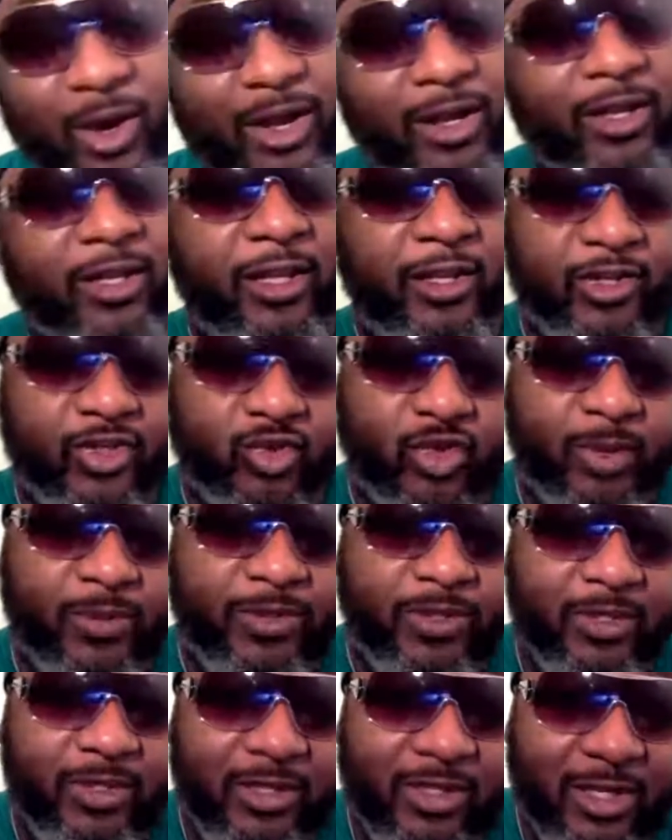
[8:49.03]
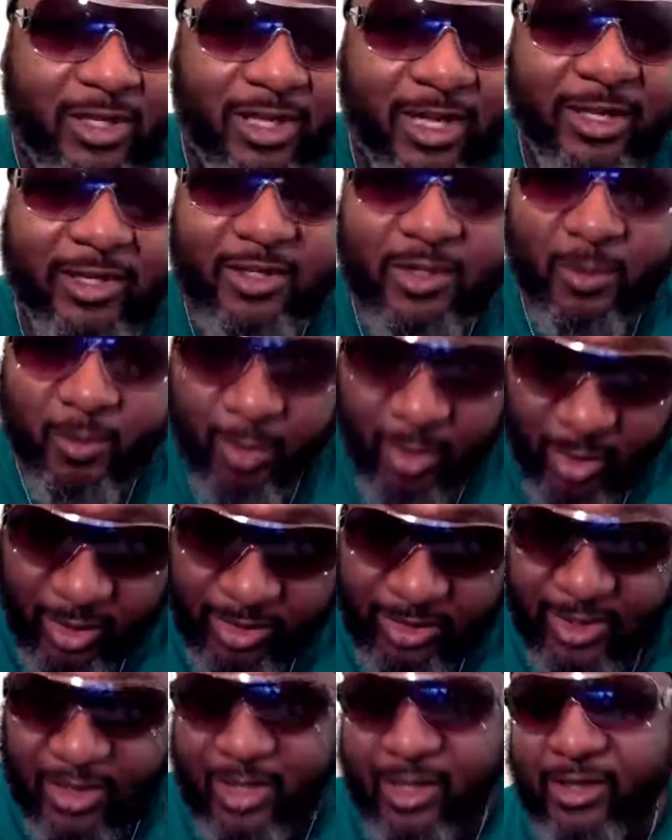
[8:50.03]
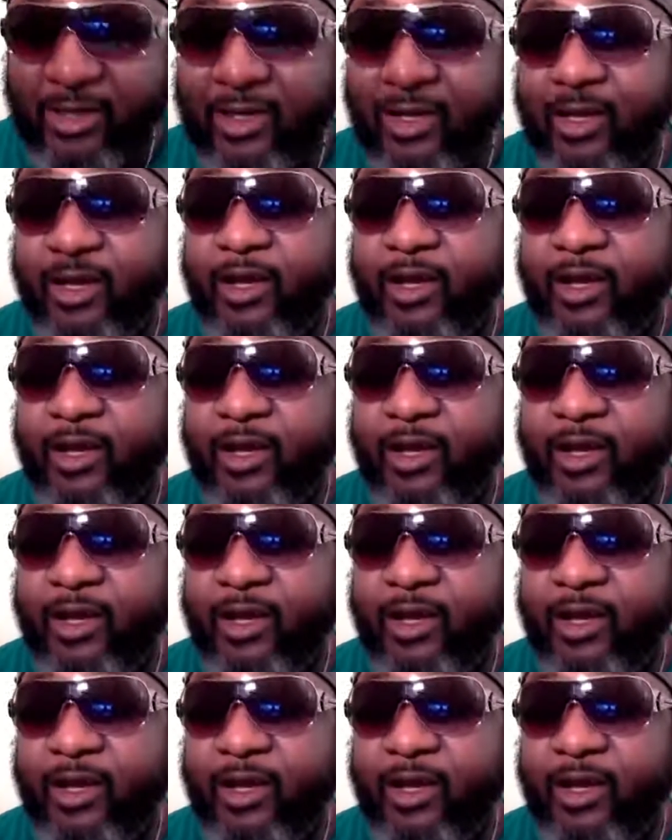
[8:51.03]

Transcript: And we're going to get scriptures today to support that.